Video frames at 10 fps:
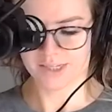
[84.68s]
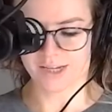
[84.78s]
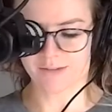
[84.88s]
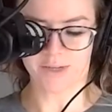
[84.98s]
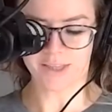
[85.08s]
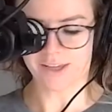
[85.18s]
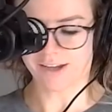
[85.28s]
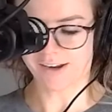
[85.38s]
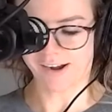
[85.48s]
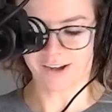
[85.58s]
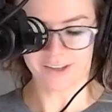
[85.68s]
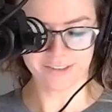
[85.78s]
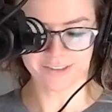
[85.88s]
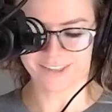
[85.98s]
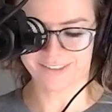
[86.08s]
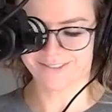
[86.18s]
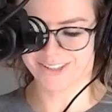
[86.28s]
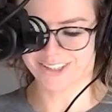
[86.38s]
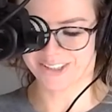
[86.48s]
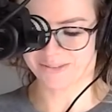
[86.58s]
And with that, Austin,
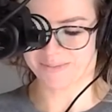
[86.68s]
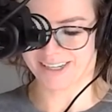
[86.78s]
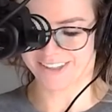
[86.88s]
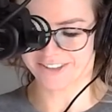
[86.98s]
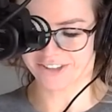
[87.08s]
which is better,